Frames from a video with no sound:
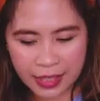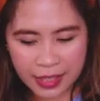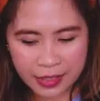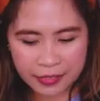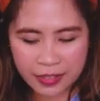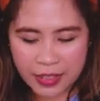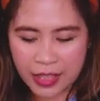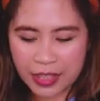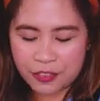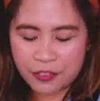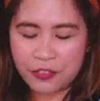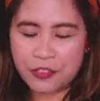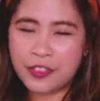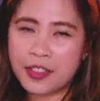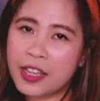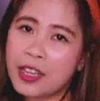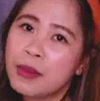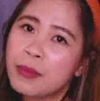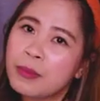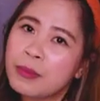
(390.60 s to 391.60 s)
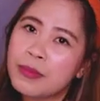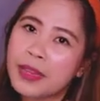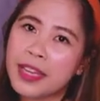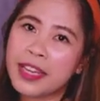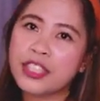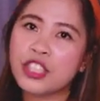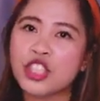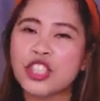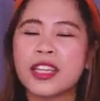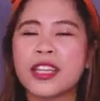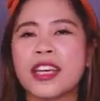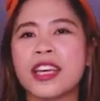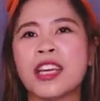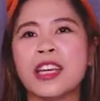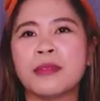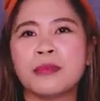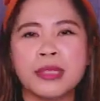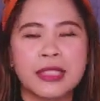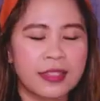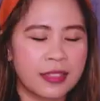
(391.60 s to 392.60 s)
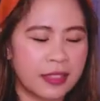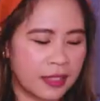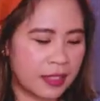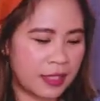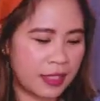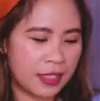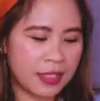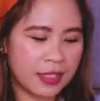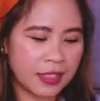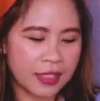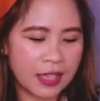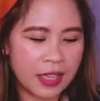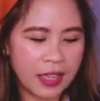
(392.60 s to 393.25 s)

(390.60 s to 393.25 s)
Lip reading: that I've got from H&M is this